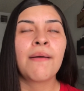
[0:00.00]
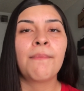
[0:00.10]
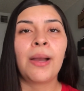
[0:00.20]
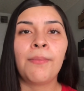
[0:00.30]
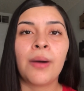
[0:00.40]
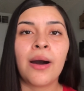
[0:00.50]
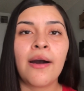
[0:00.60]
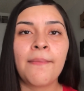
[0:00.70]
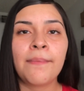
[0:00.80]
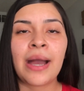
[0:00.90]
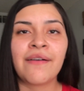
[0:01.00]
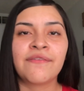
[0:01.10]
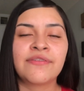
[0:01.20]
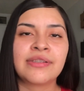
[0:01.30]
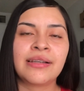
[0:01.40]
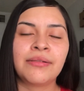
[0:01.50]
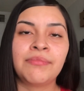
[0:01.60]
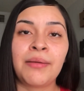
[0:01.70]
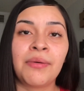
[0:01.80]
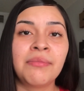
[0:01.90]
My mom have
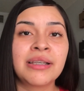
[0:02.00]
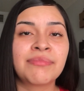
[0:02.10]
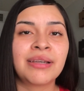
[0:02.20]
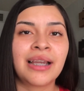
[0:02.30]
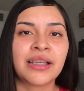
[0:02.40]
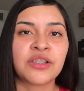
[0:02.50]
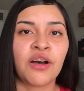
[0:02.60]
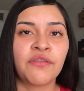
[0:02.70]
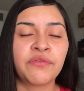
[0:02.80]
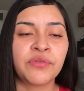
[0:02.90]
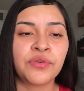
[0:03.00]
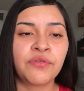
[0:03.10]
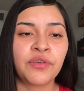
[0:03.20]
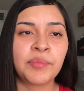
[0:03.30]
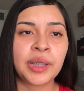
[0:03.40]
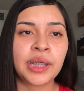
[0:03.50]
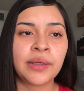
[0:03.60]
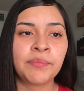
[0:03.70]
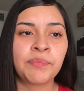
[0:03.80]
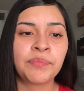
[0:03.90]
my mom has made like soft food for me,
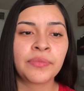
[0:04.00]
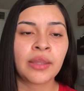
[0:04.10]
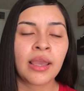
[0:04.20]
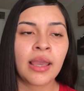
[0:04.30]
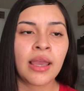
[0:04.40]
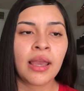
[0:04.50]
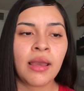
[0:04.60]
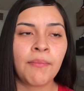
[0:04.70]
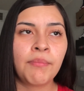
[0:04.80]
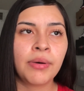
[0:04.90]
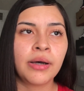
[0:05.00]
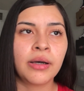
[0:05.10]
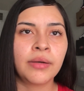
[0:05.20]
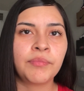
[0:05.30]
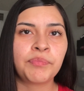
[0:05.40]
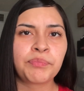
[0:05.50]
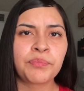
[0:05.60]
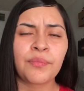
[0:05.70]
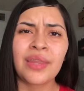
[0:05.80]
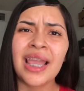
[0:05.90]
but
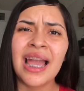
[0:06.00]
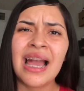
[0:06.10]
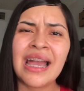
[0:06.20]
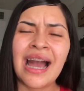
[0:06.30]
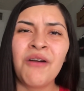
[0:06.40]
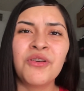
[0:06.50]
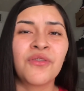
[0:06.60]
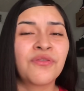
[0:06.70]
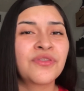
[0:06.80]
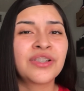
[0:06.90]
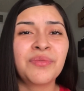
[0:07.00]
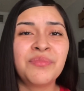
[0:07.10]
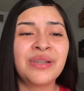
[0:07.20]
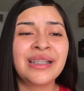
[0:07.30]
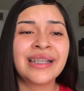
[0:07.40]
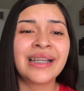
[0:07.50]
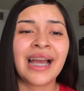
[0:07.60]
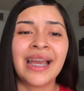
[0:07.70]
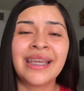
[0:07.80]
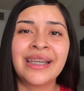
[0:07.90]
I don't know. For some reason,
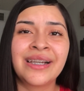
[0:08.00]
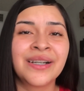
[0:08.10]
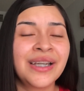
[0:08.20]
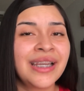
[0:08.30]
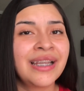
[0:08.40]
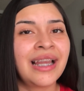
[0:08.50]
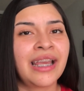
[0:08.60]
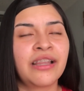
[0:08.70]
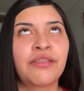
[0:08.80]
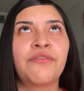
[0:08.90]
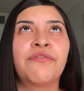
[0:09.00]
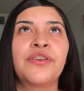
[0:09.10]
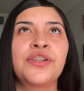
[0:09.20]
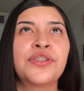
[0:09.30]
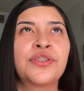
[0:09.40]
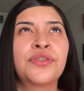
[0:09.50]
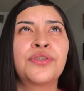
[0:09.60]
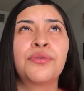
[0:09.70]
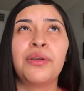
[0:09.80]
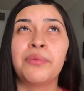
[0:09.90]
I couldn't like the first
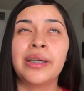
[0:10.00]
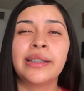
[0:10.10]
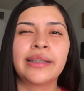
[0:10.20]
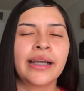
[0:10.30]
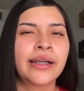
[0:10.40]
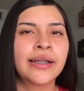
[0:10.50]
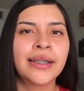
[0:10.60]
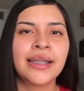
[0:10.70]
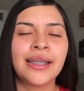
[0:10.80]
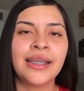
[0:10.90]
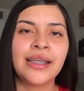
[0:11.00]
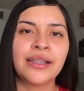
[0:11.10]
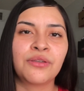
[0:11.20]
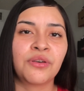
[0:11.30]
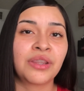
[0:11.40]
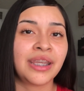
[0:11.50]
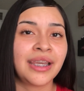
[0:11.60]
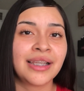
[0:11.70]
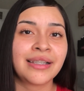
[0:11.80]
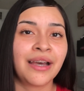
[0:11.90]
three weeks. I couldn't eat
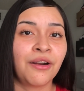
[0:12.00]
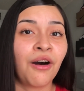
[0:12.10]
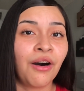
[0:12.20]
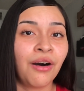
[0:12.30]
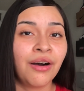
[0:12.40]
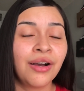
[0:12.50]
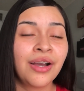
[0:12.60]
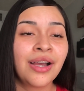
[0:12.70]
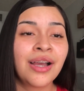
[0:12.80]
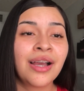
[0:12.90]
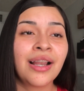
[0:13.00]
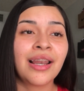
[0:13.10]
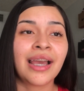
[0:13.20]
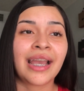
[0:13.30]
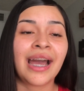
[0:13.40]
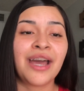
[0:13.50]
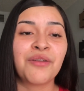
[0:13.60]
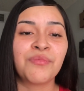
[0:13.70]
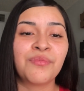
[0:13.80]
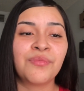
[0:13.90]
tortillas at all. Like I had
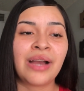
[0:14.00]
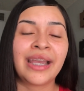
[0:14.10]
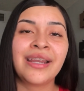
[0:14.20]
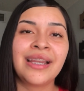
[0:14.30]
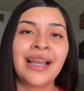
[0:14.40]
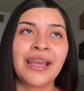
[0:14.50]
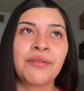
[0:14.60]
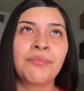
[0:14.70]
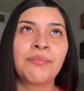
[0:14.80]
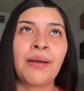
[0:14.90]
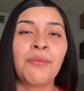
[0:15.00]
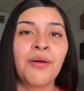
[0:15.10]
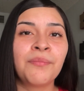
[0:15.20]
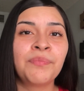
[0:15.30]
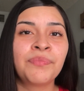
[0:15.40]
a I couldn't like my mom